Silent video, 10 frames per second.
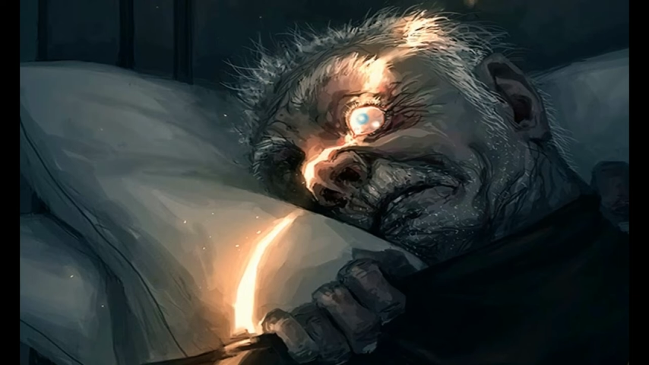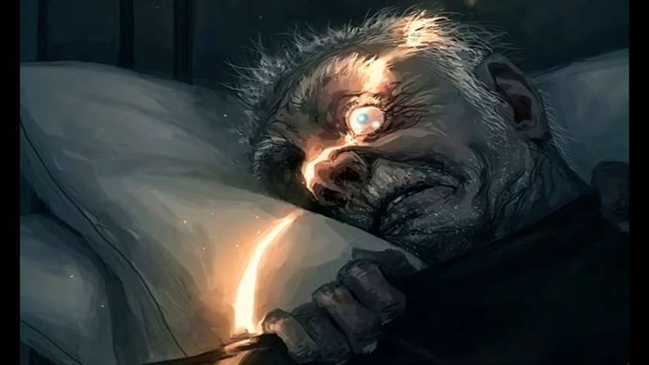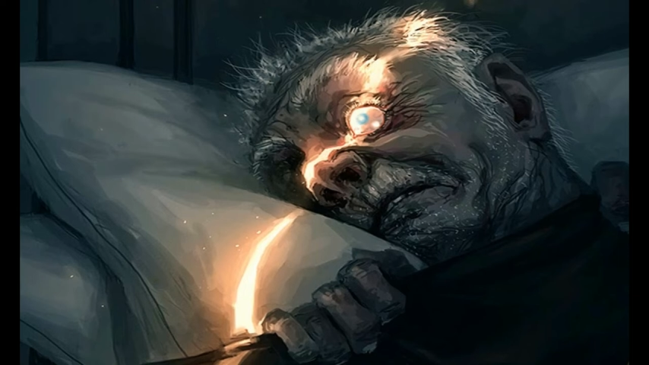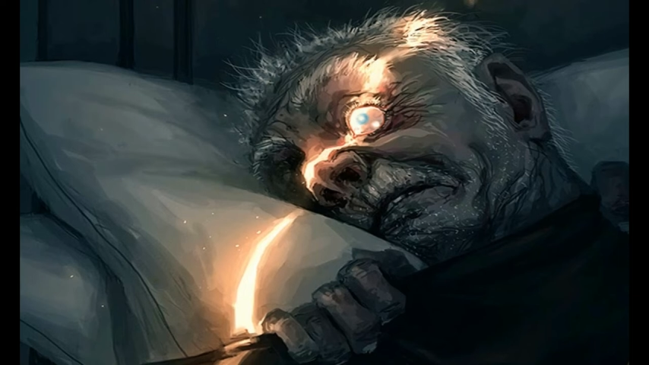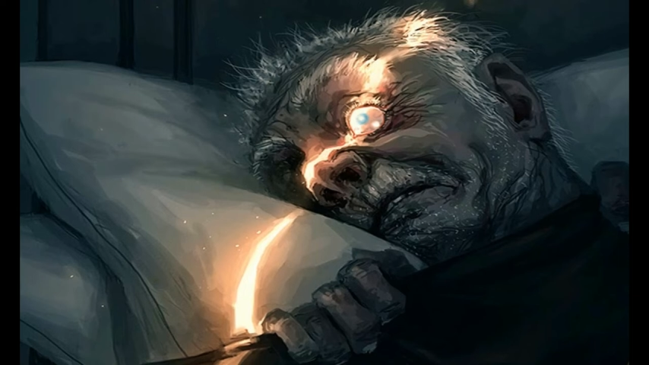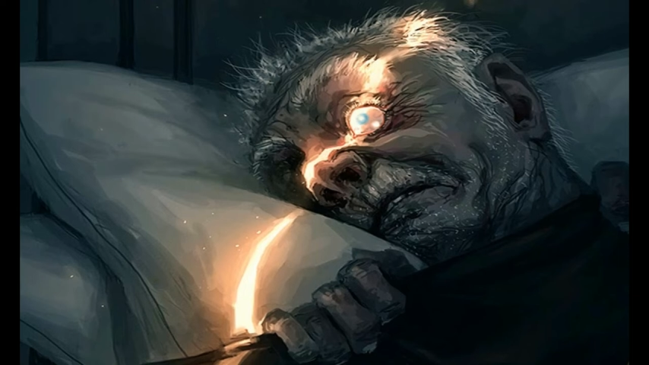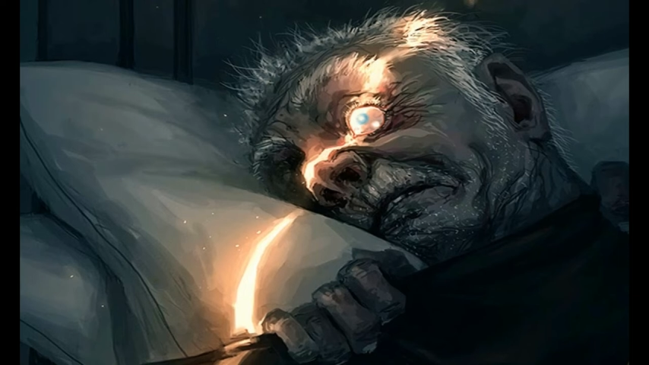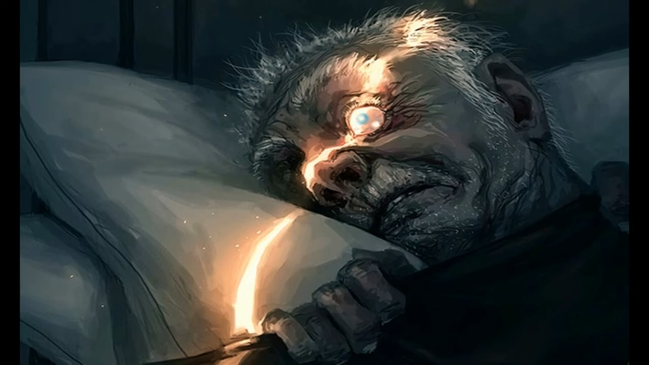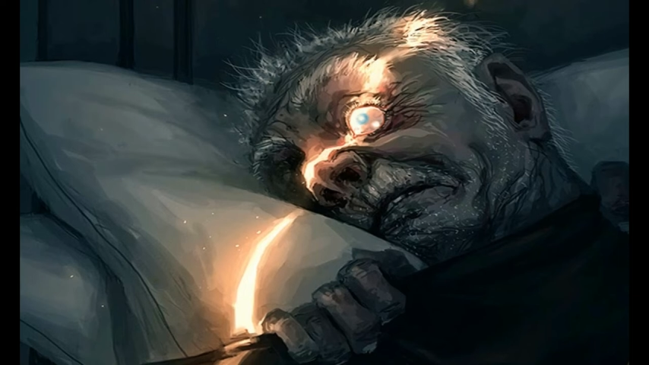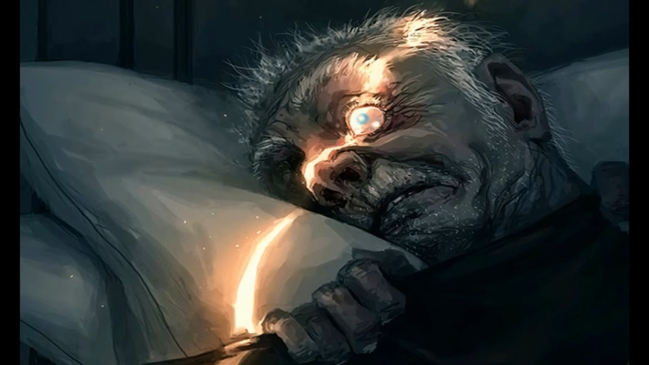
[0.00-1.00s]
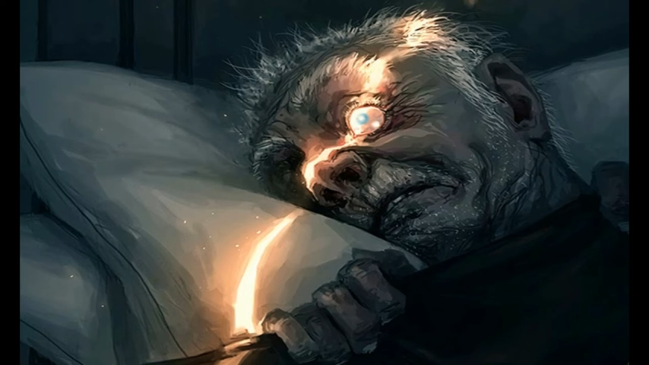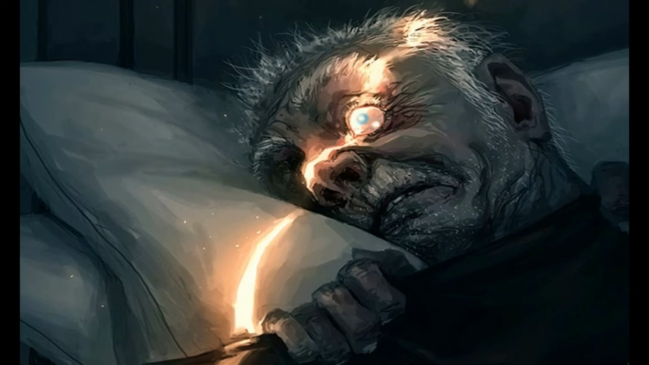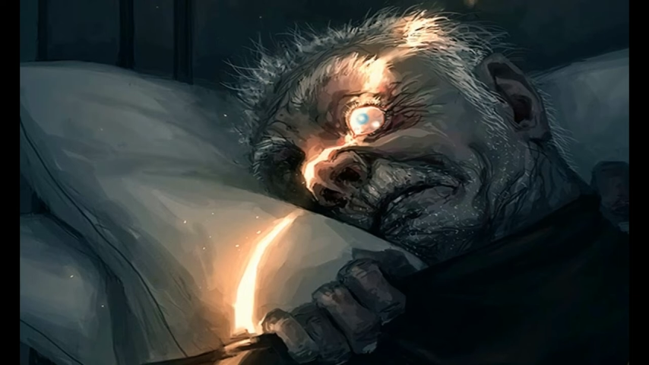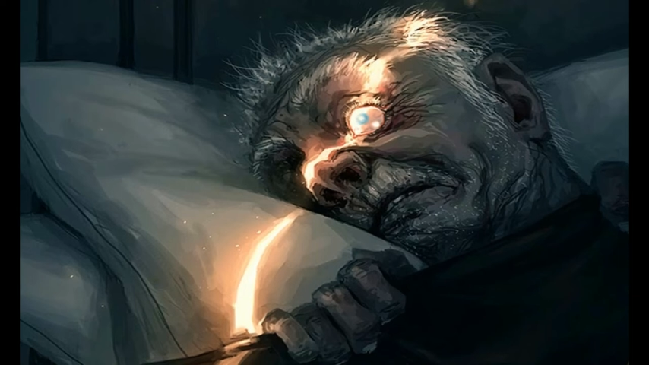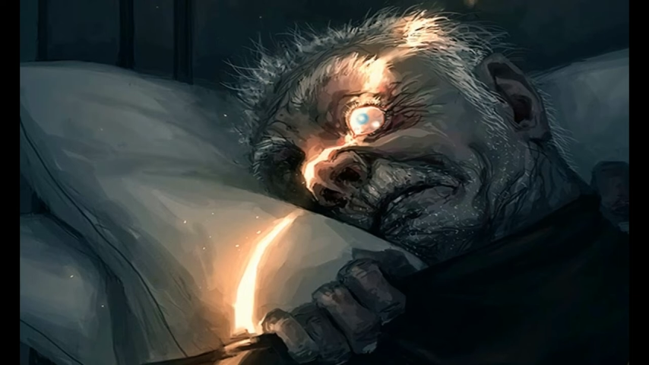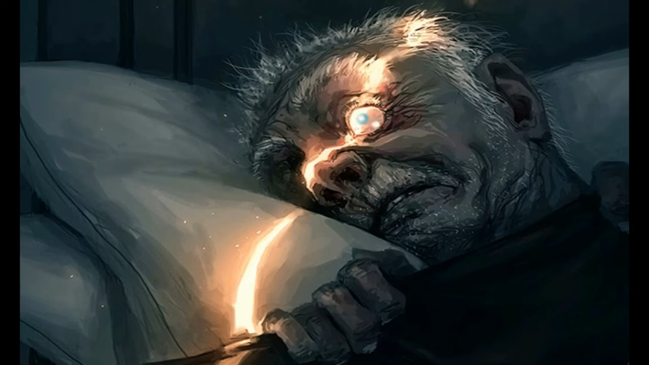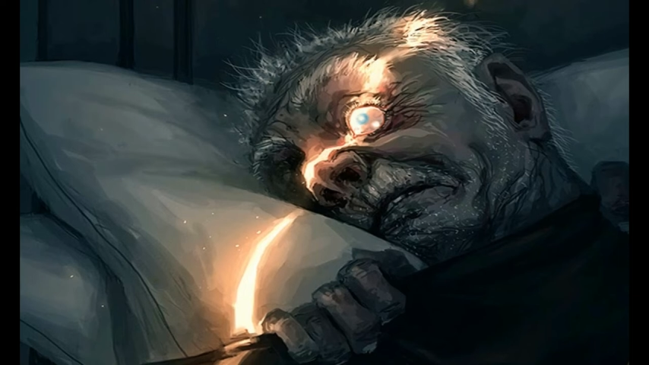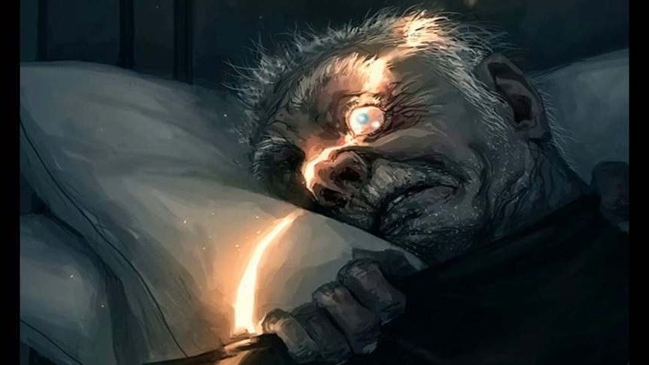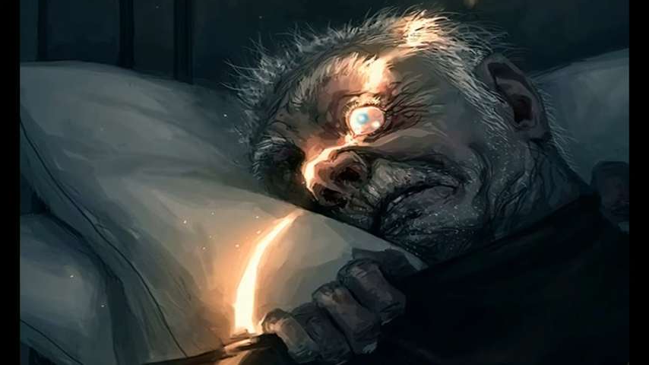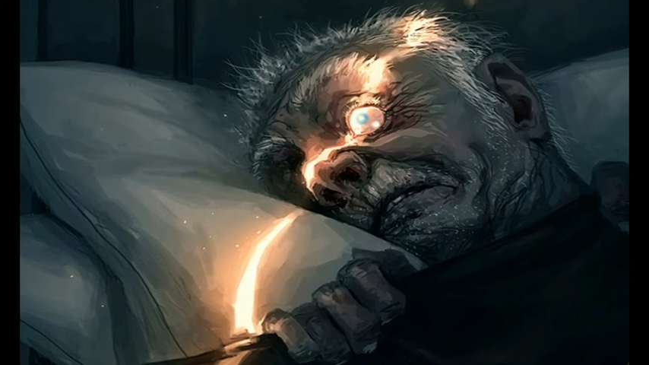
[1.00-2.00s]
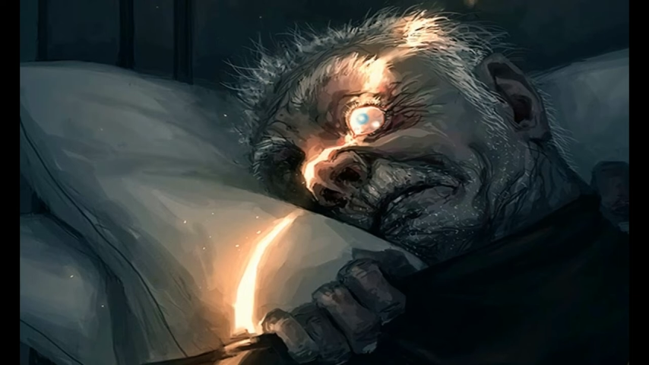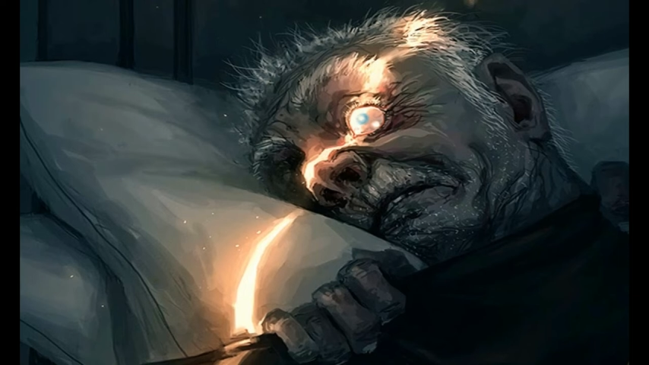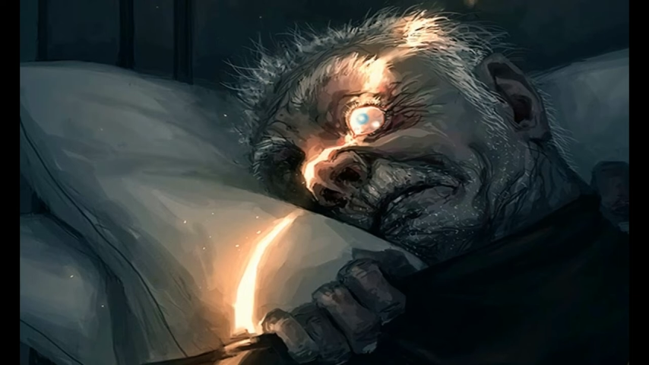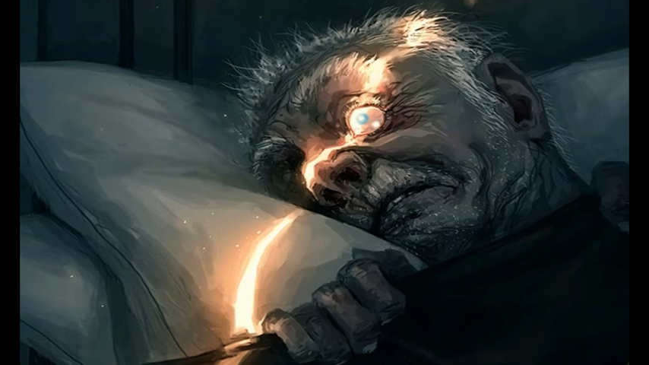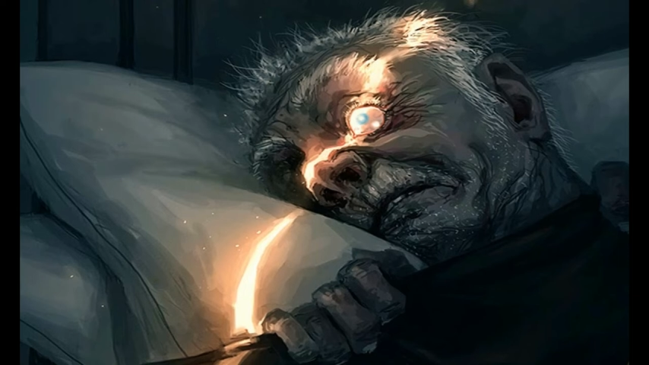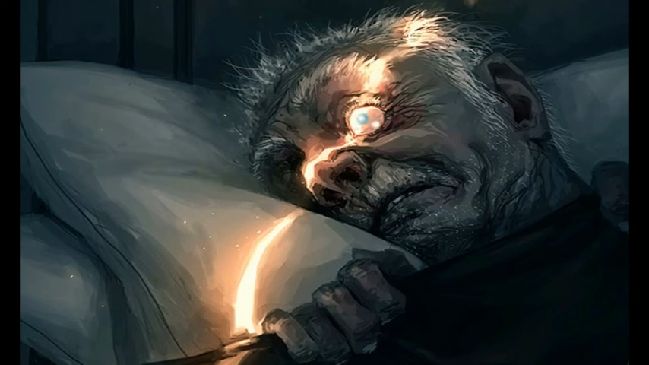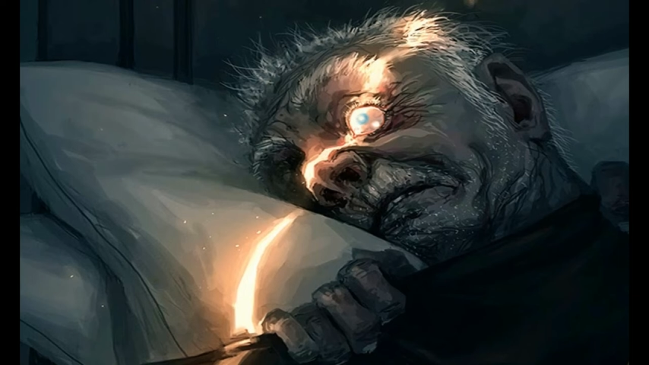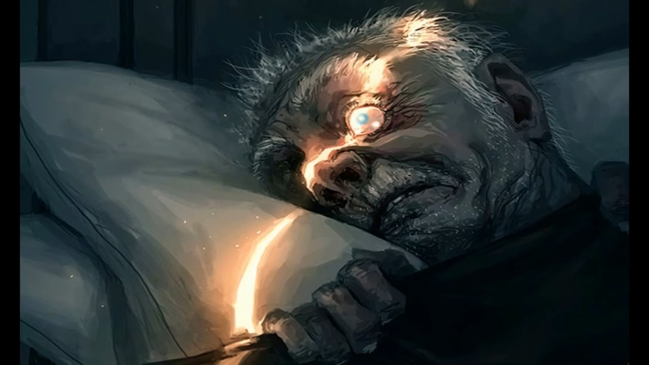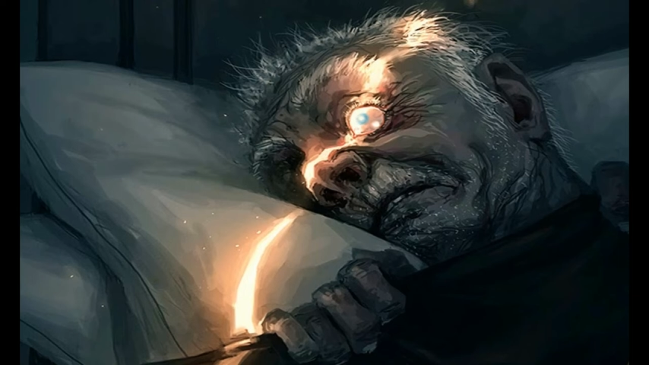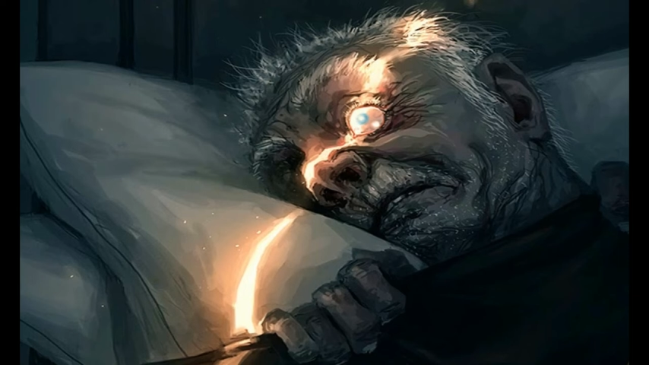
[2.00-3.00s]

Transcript: Nobody's mouth can be seen.